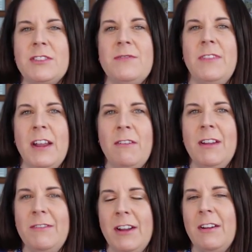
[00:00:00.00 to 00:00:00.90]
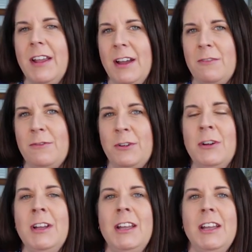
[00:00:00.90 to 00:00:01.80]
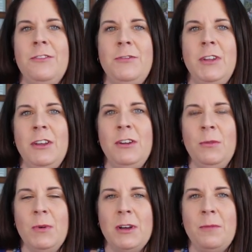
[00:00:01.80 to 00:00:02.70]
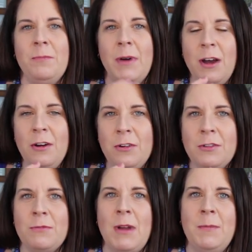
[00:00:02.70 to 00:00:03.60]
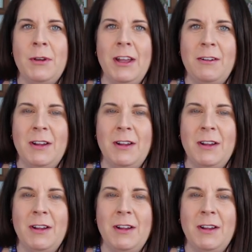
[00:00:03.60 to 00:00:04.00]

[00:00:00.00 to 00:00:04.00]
it's very, very helpful if you will both wrap your head